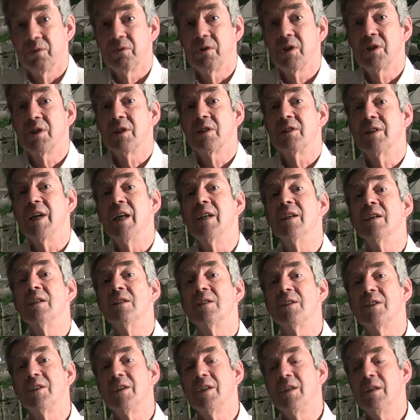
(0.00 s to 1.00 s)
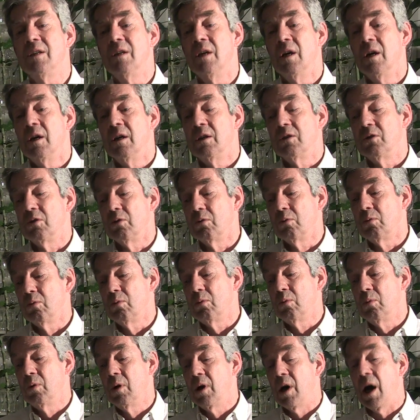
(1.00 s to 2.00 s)
there is a tendency
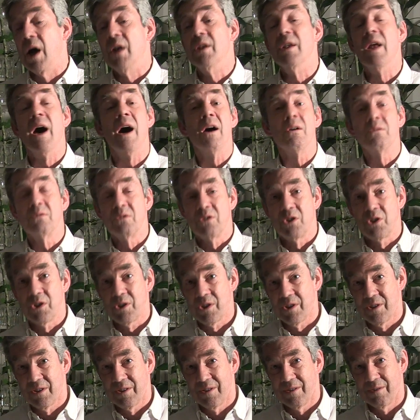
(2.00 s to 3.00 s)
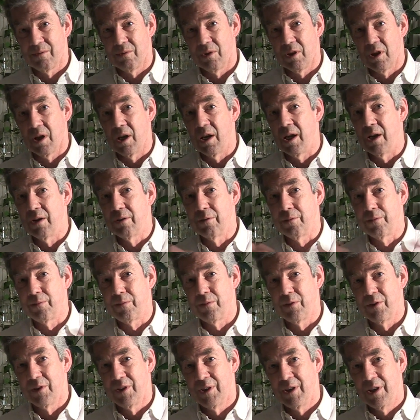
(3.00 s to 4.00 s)
to announce with a lot
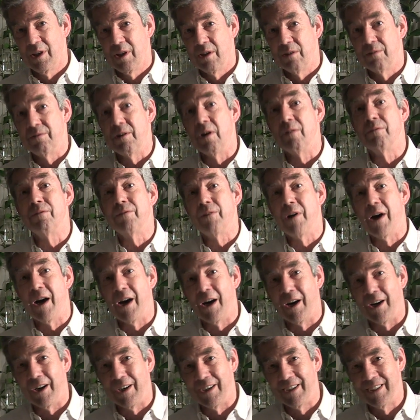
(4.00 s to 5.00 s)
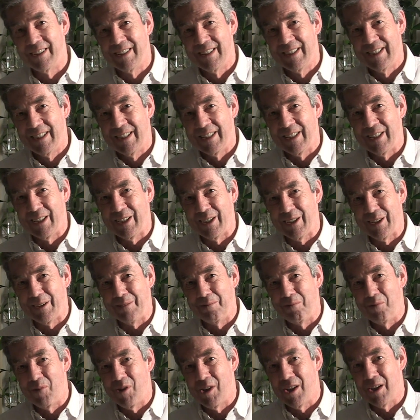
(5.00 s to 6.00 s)
of fanfare
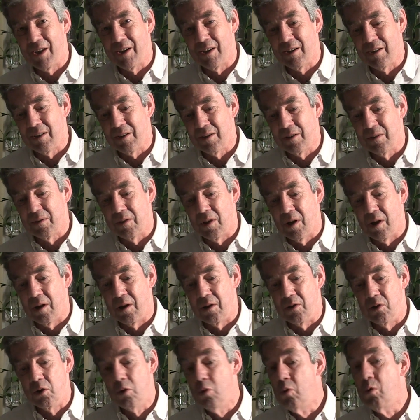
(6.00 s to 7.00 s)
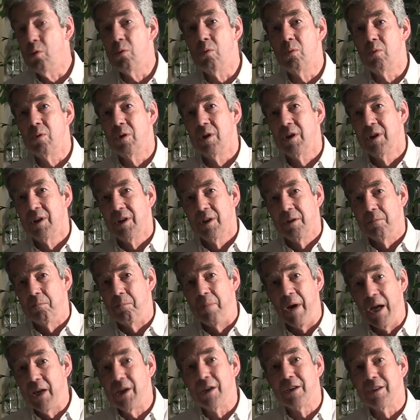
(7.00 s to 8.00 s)
new,
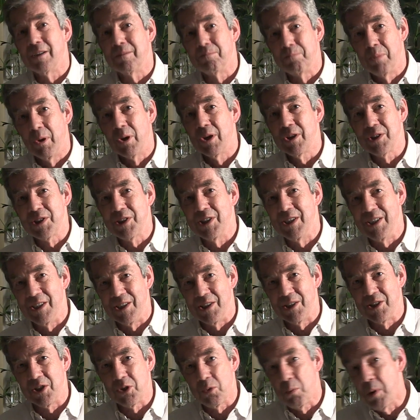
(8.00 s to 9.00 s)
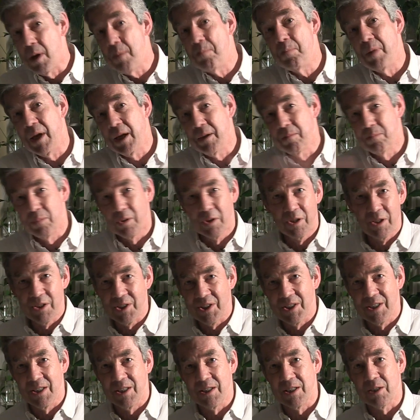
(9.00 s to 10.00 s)
better policies, sweeping
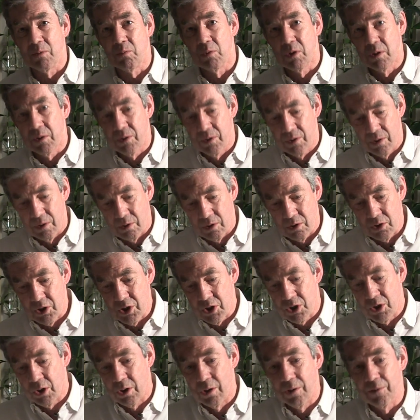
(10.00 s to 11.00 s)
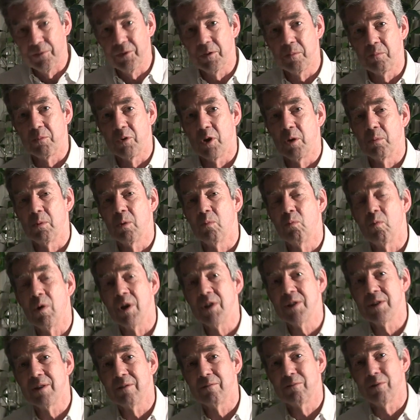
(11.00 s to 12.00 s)
policies that will solve the problem
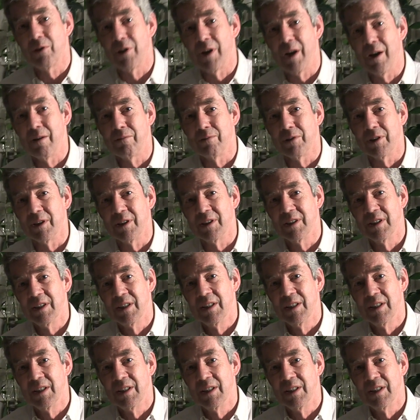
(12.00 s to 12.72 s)
once and forever.